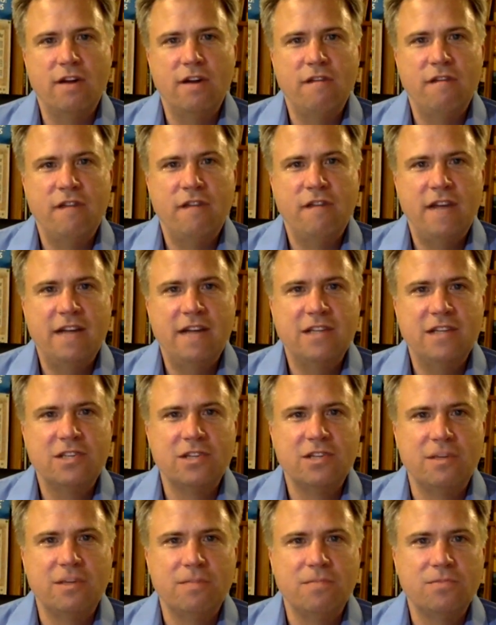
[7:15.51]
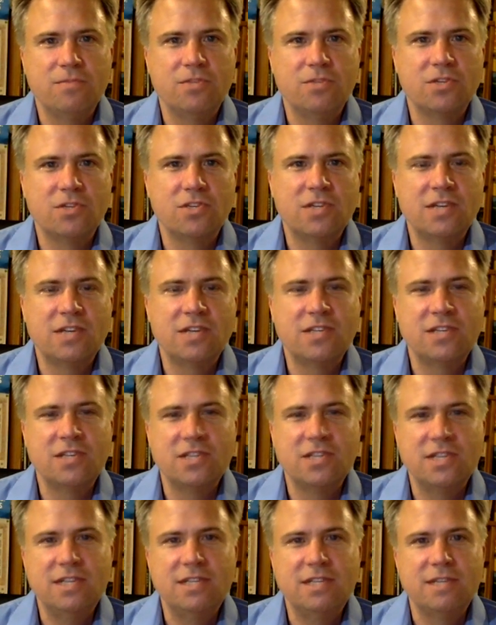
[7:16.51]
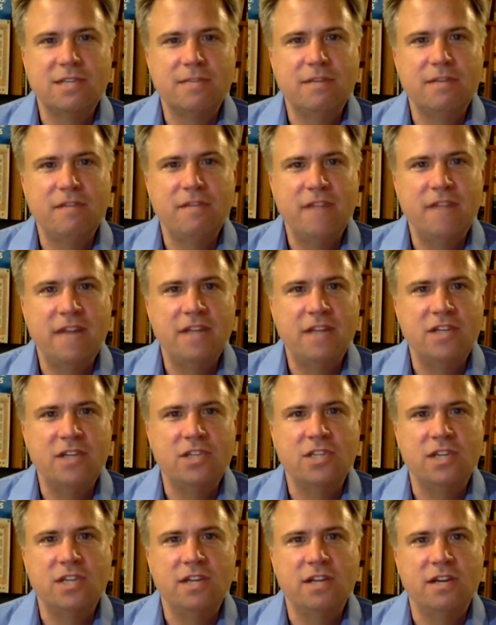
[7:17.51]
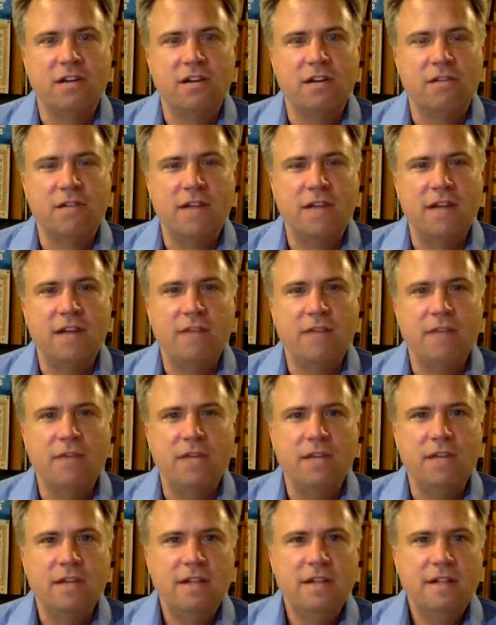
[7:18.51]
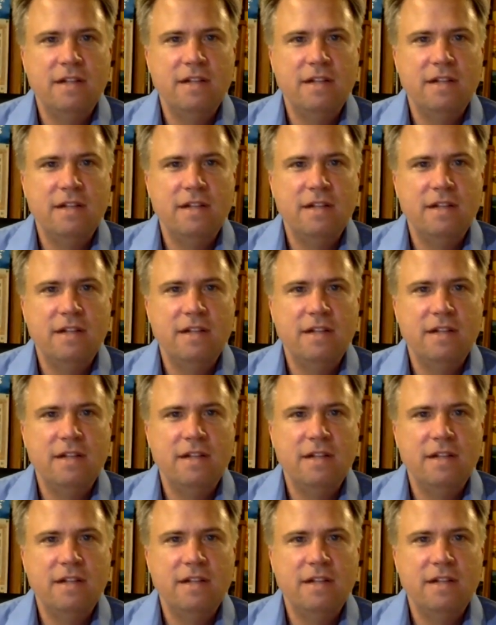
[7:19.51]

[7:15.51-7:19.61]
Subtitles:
and have had some success and seen some advantages in it already. We,